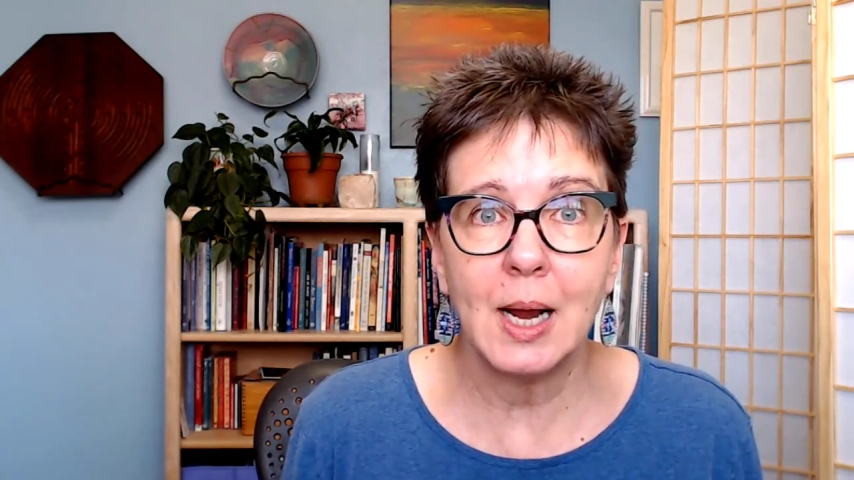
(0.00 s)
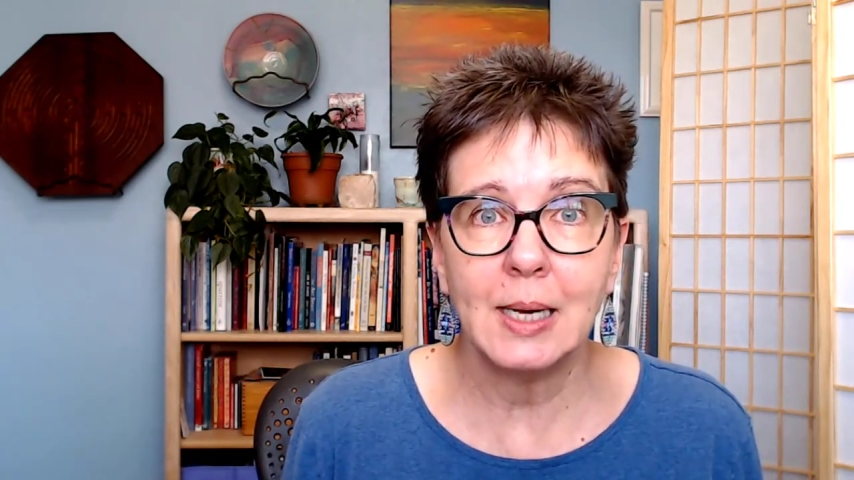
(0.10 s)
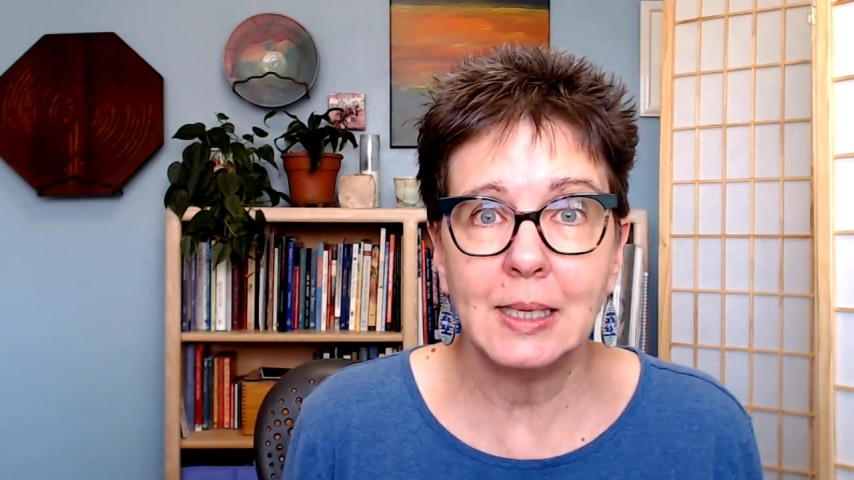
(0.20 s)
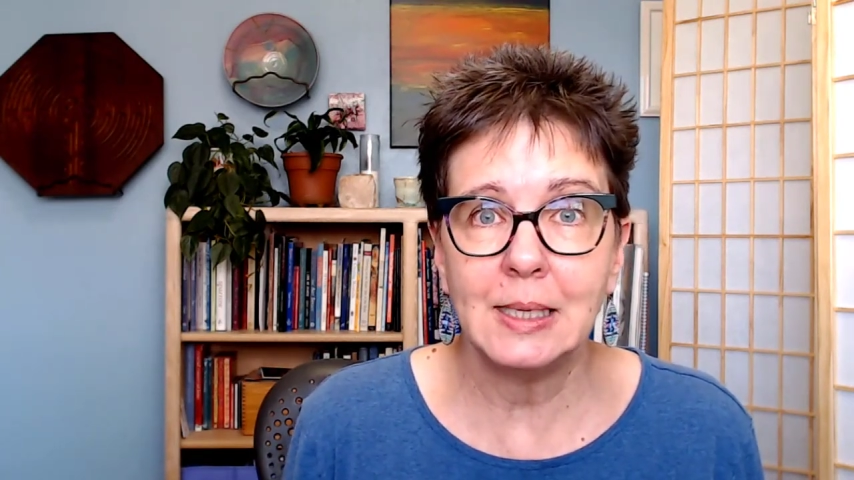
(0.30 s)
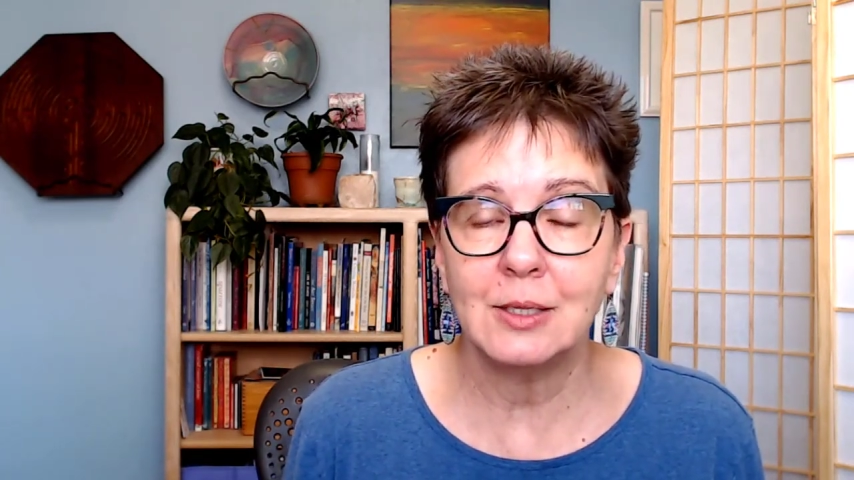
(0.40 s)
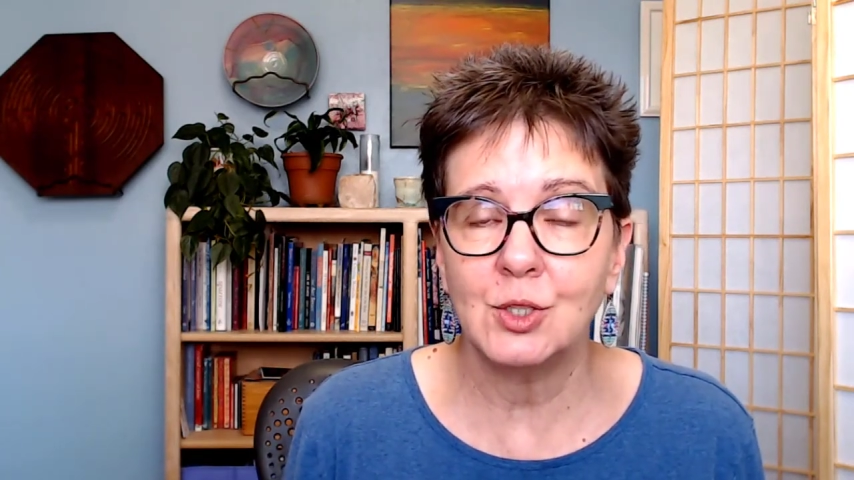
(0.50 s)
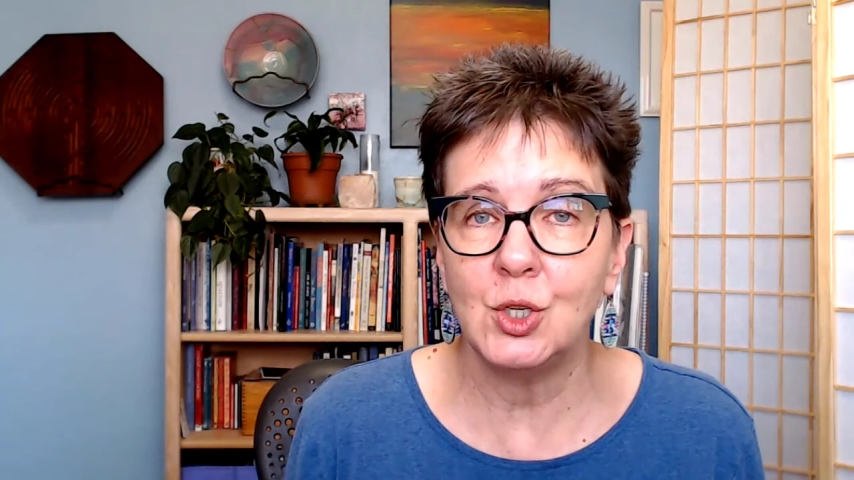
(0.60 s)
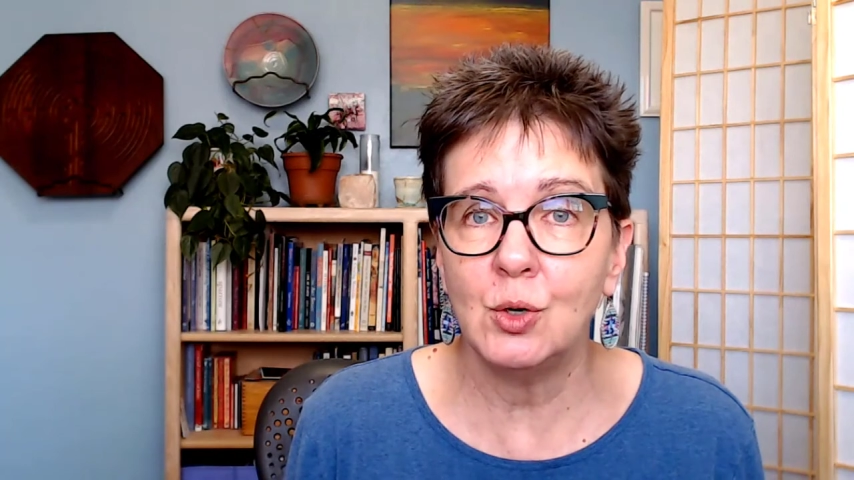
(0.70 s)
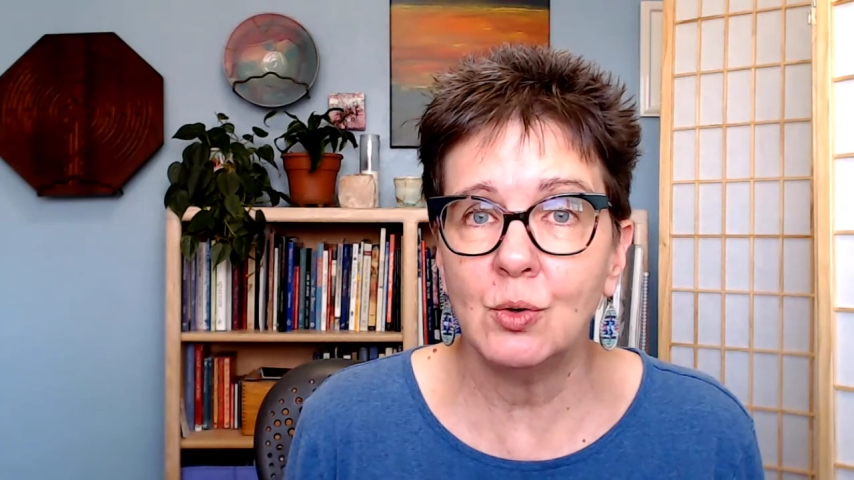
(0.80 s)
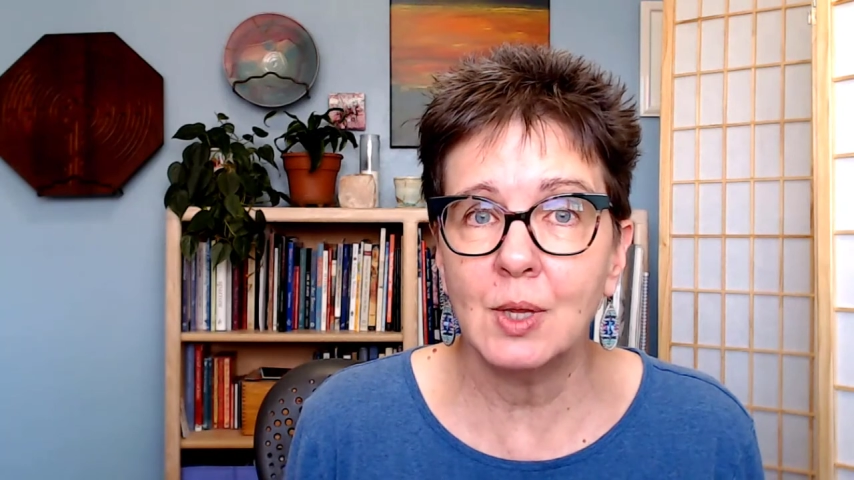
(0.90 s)
ideas
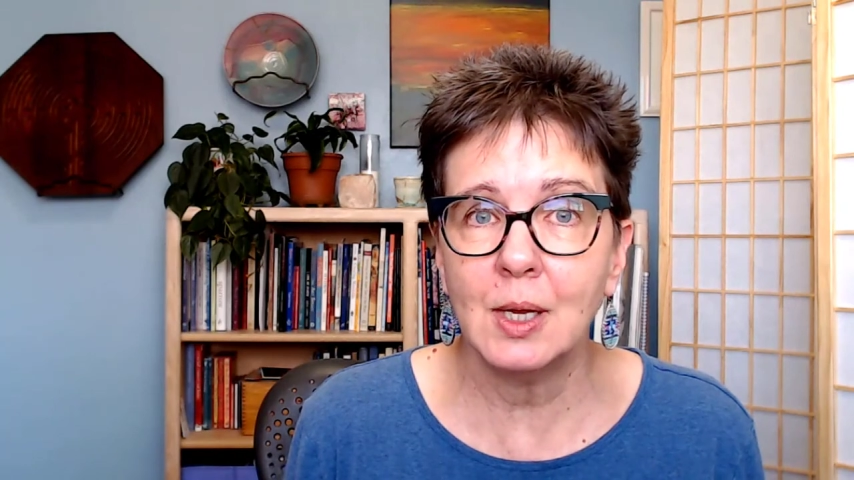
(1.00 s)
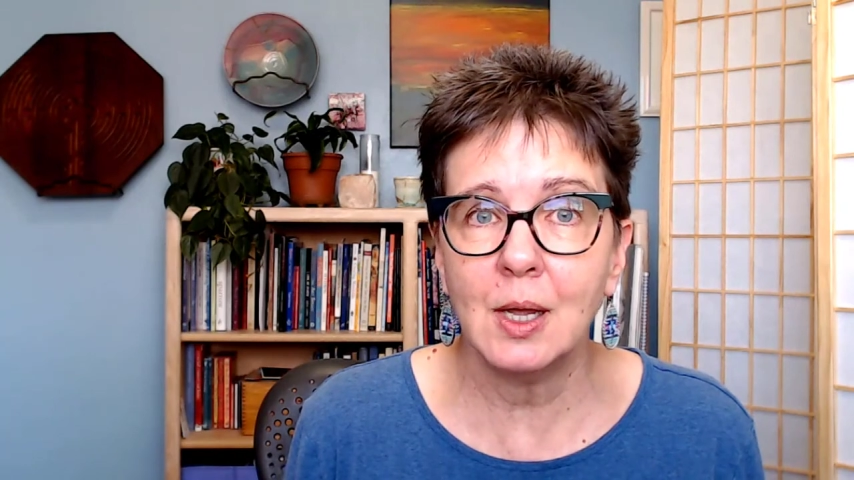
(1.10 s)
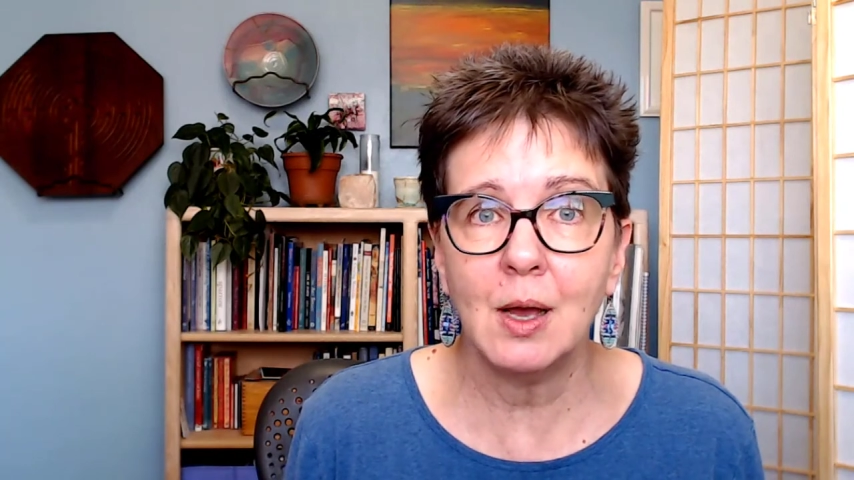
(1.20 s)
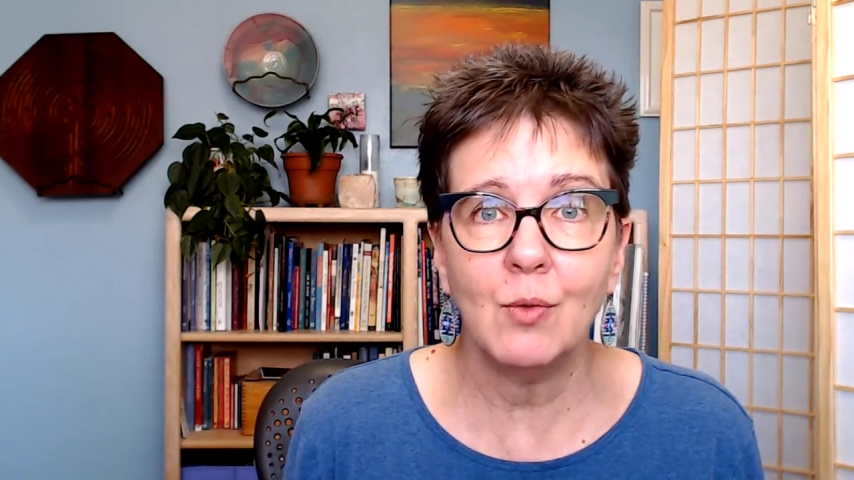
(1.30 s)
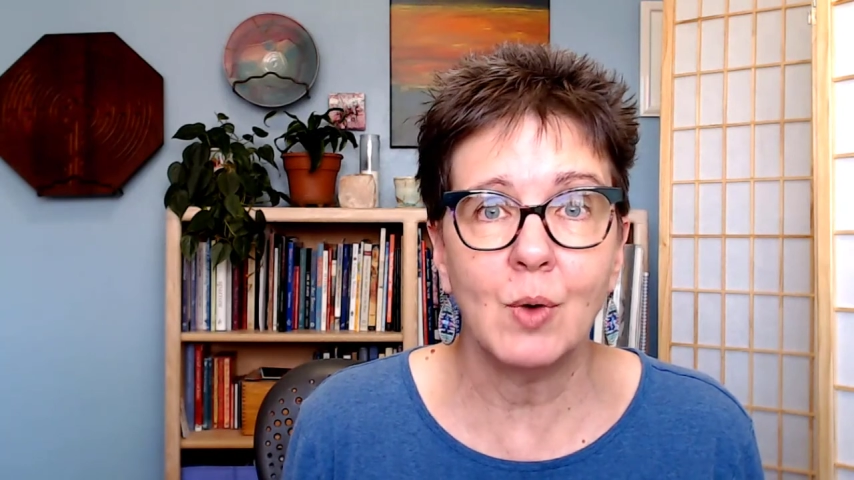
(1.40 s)
you think of,